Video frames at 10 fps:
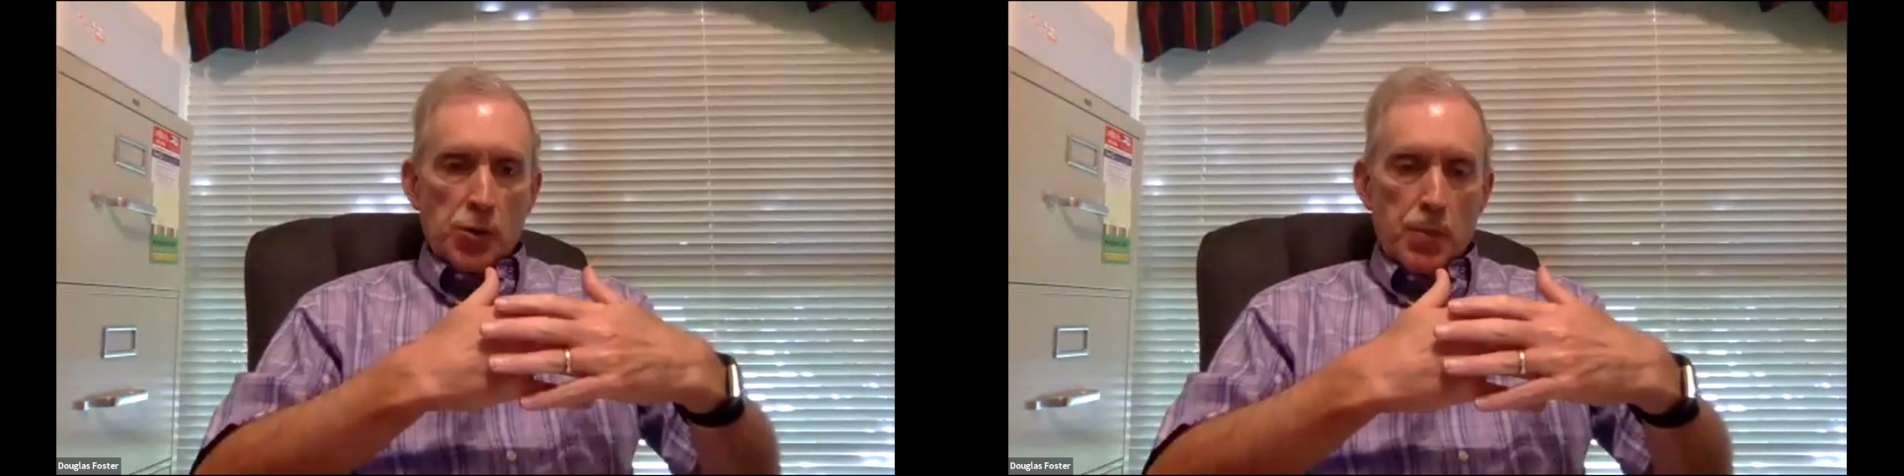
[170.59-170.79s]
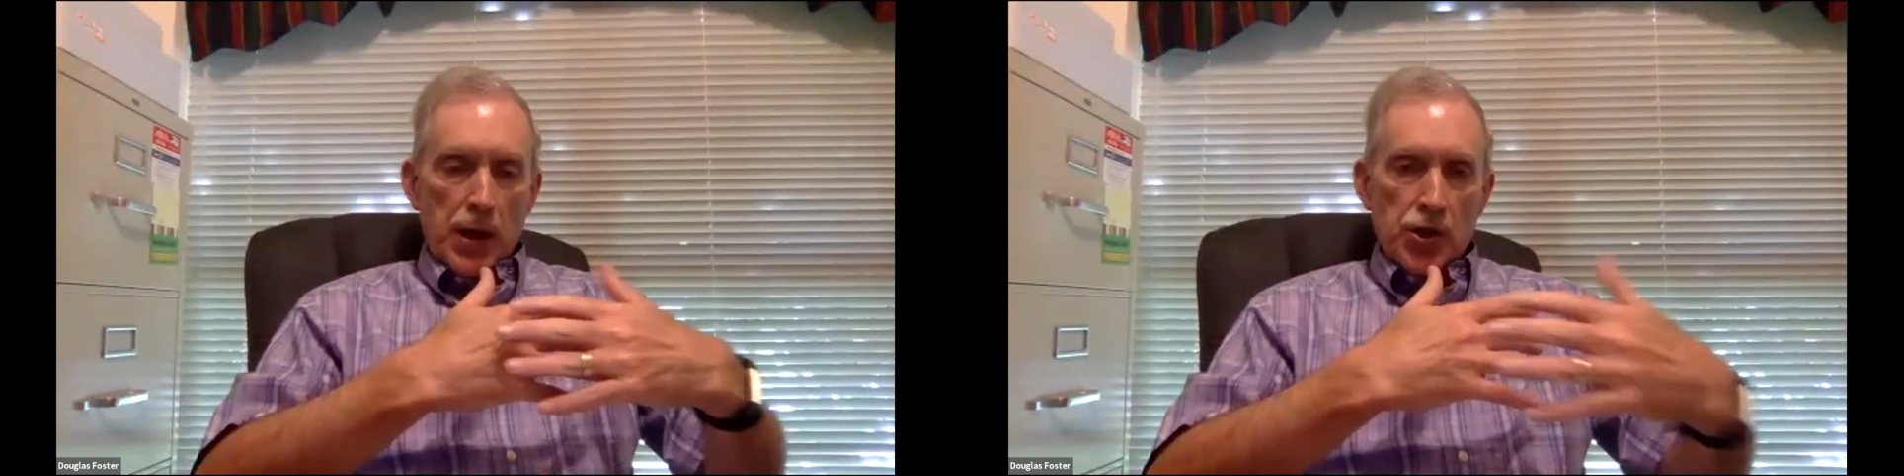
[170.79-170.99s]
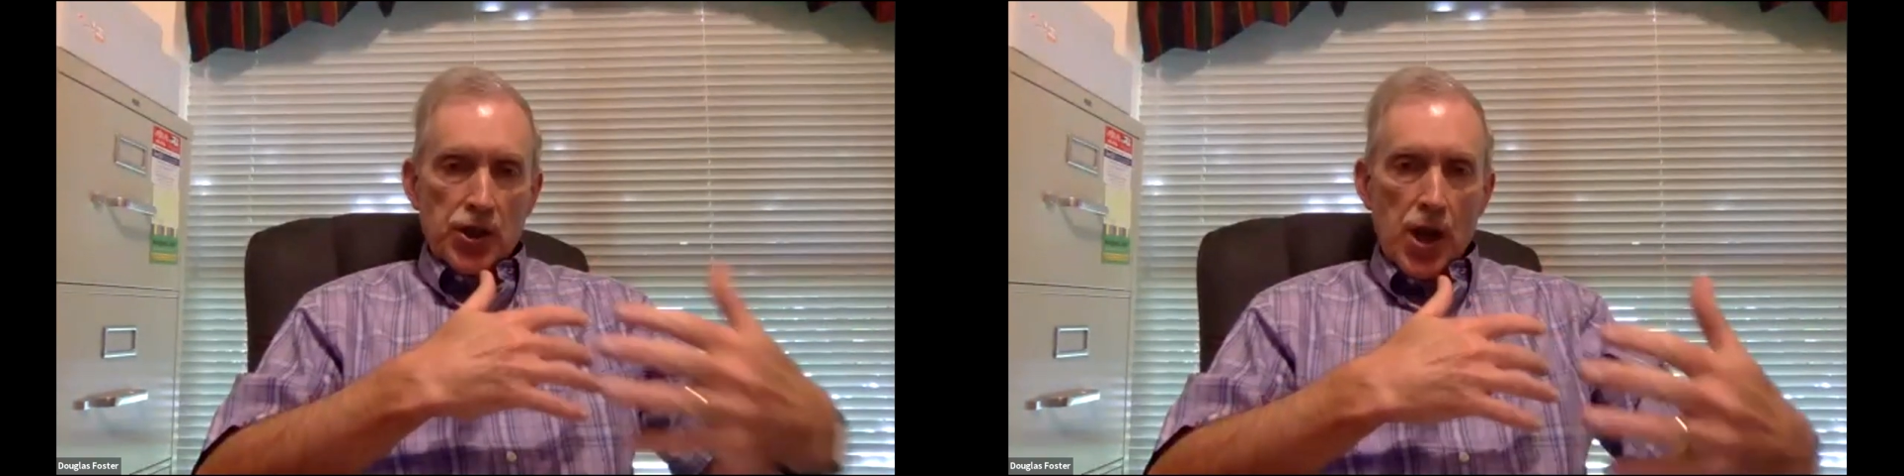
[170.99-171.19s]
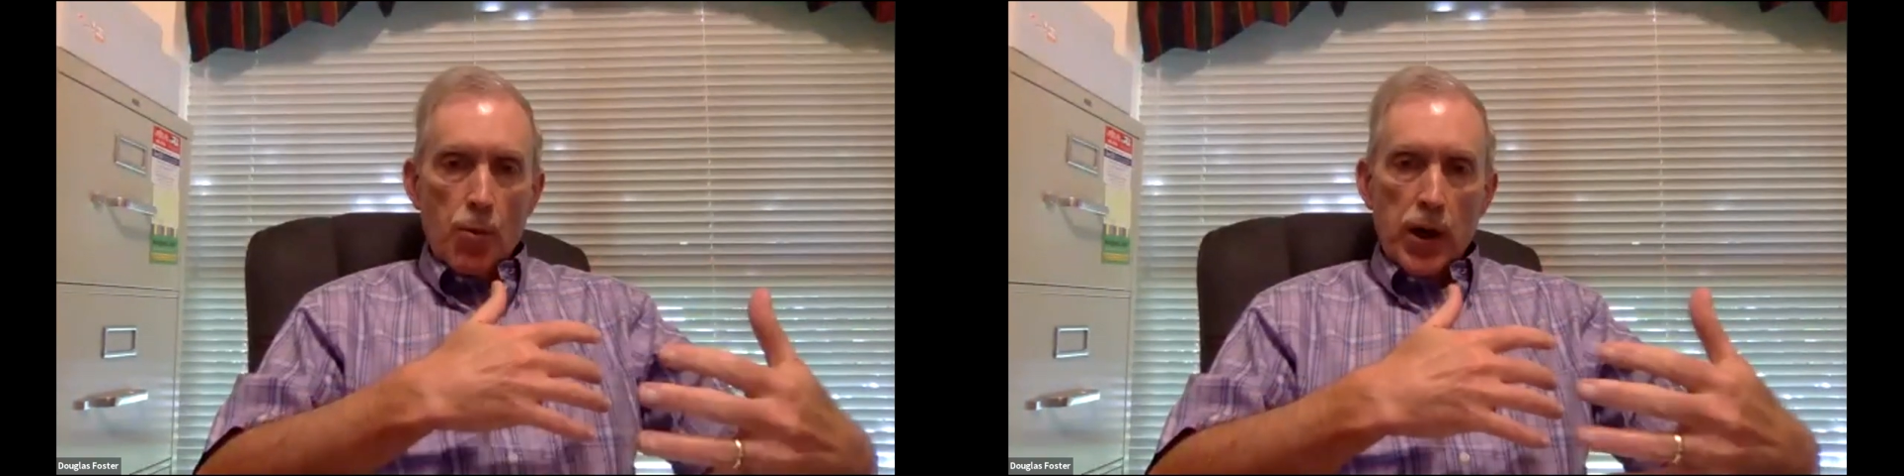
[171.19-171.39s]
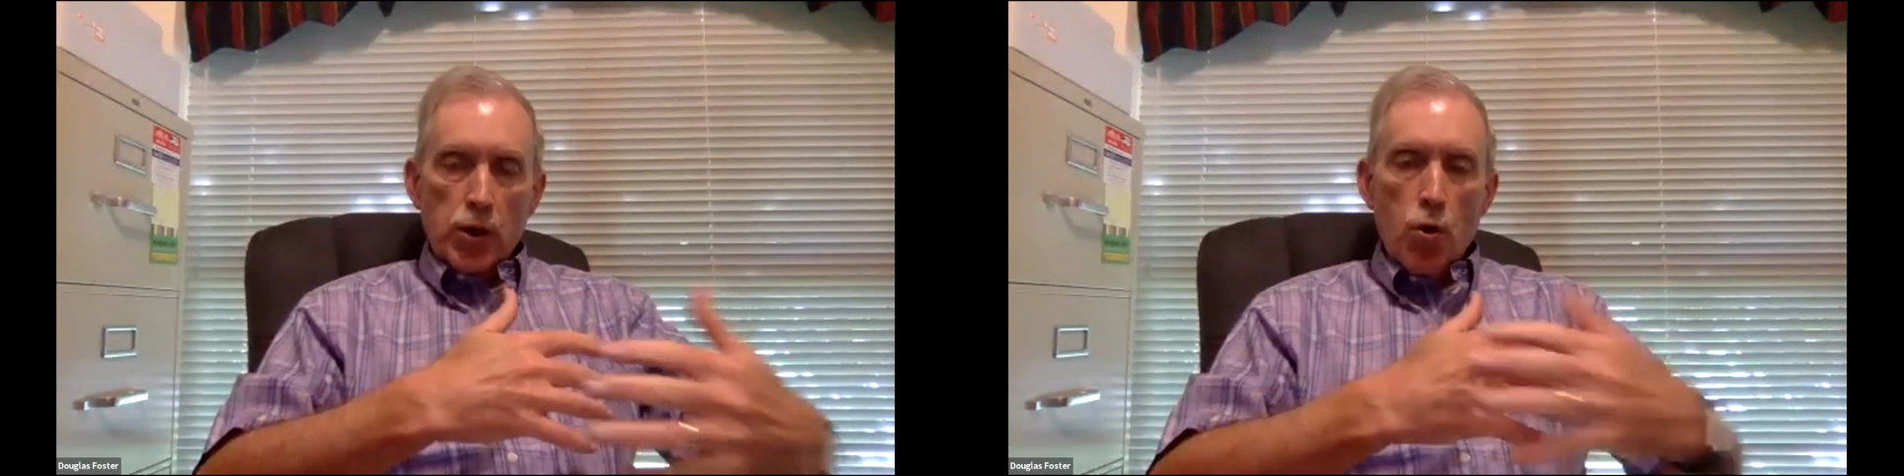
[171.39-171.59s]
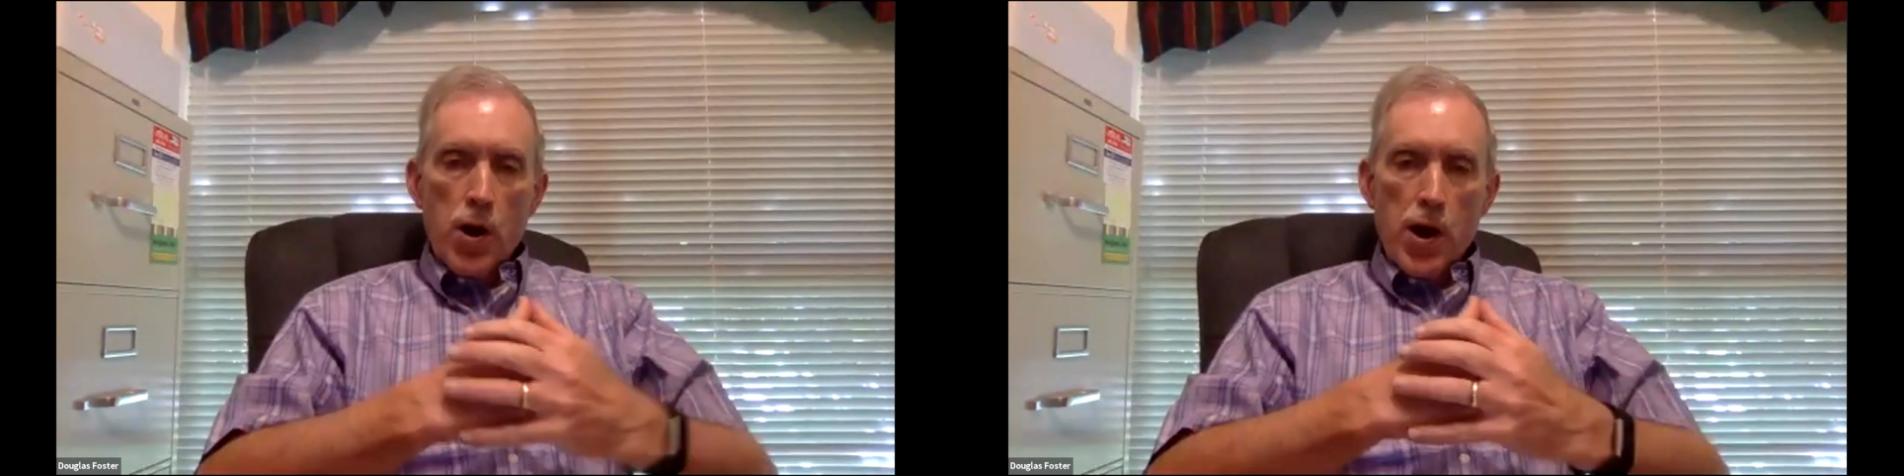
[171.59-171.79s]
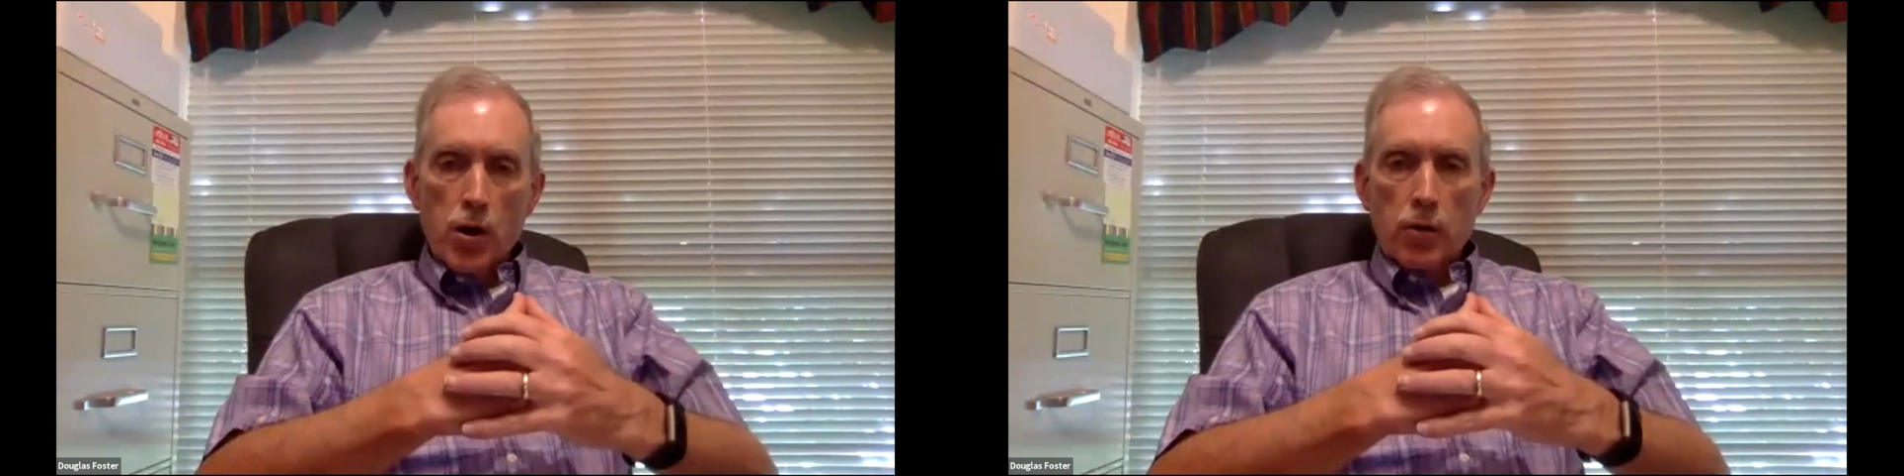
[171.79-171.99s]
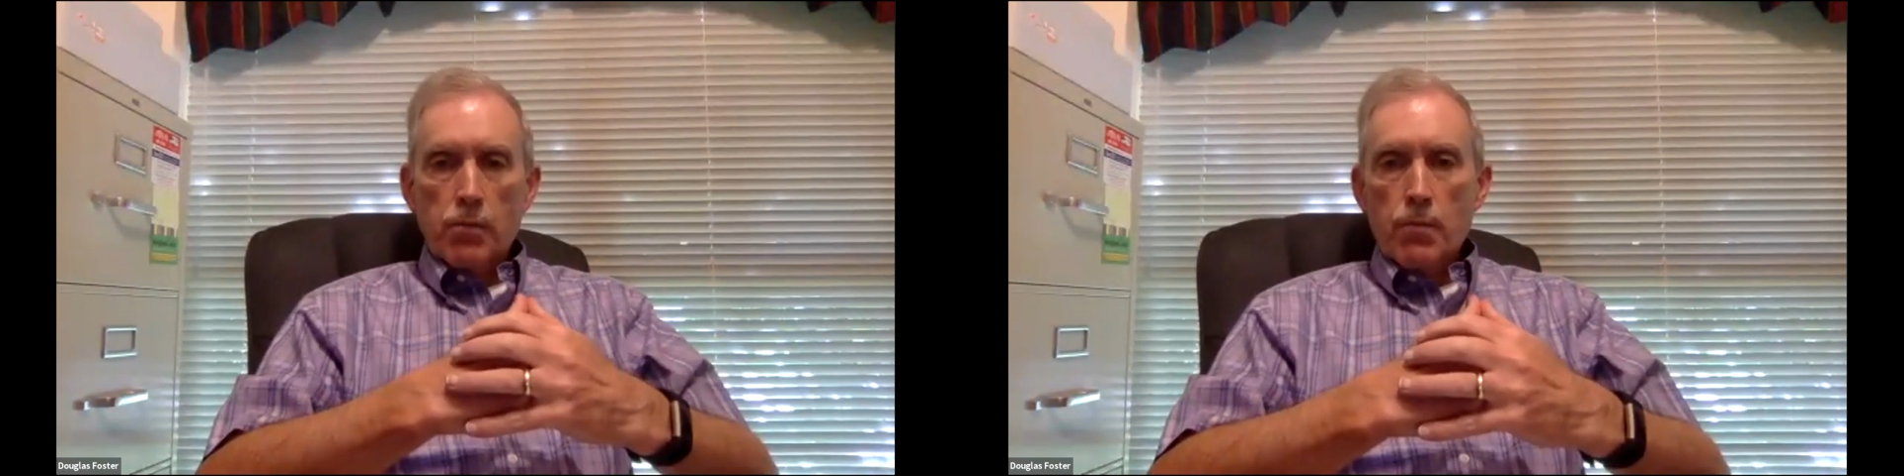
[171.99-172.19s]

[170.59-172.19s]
spent a summer in Torreon,